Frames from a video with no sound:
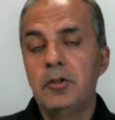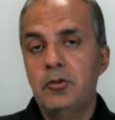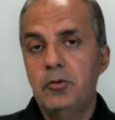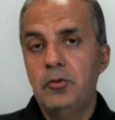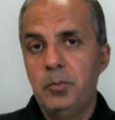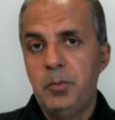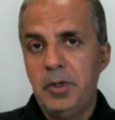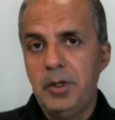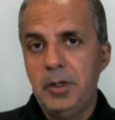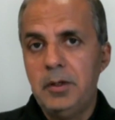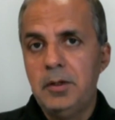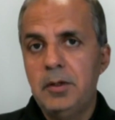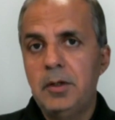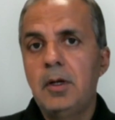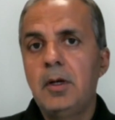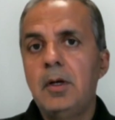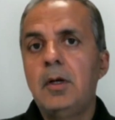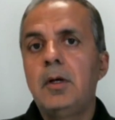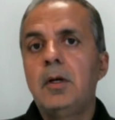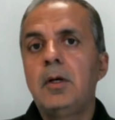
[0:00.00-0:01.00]
expect,
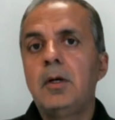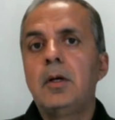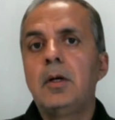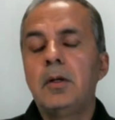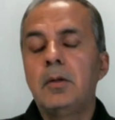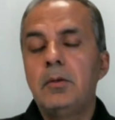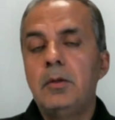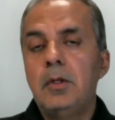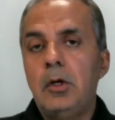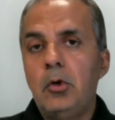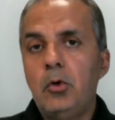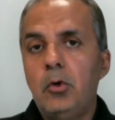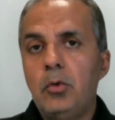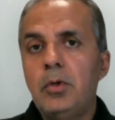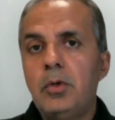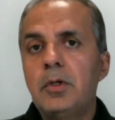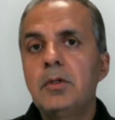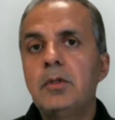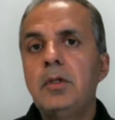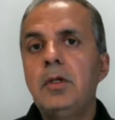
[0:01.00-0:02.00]
the
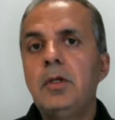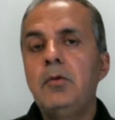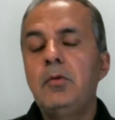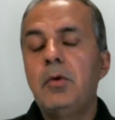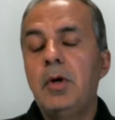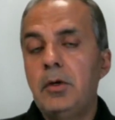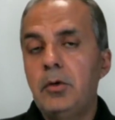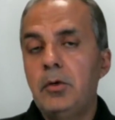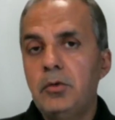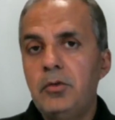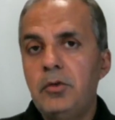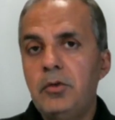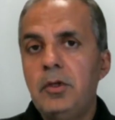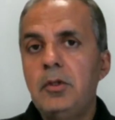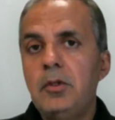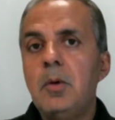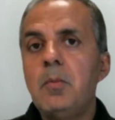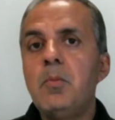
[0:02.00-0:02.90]
lower the YOG,